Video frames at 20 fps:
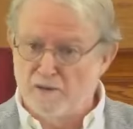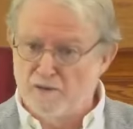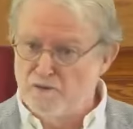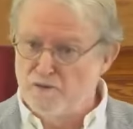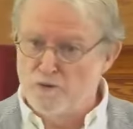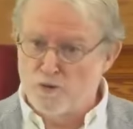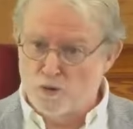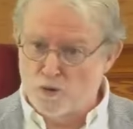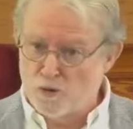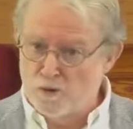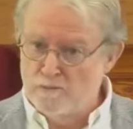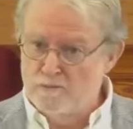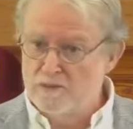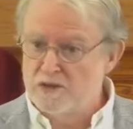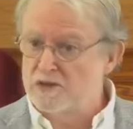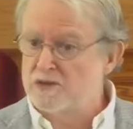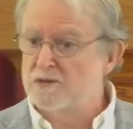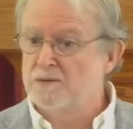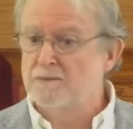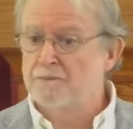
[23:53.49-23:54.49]
of
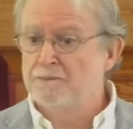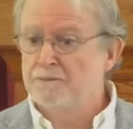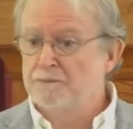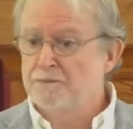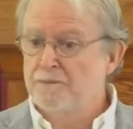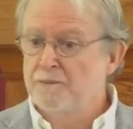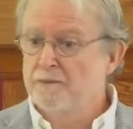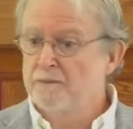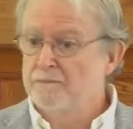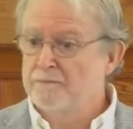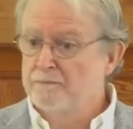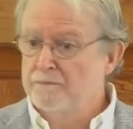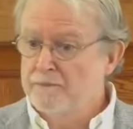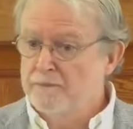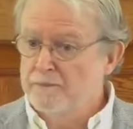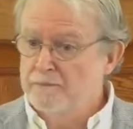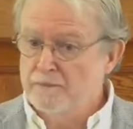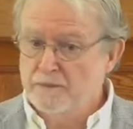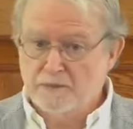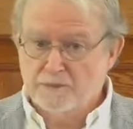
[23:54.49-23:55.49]
Worms,
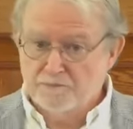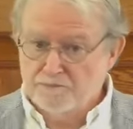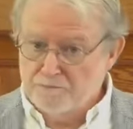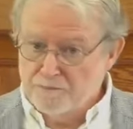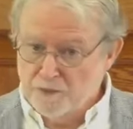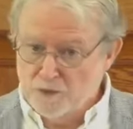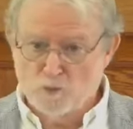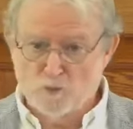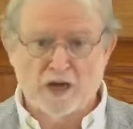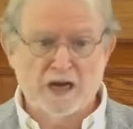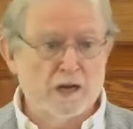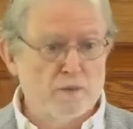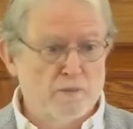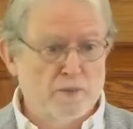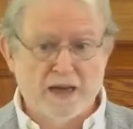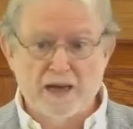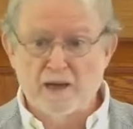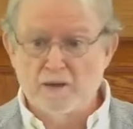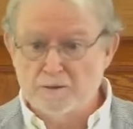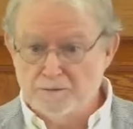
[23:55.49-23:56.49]
ring a
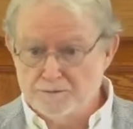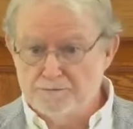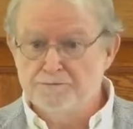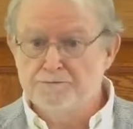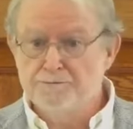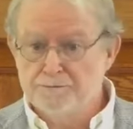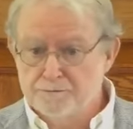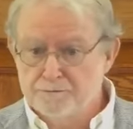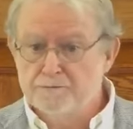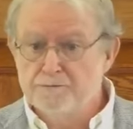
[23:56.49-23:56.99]
bell?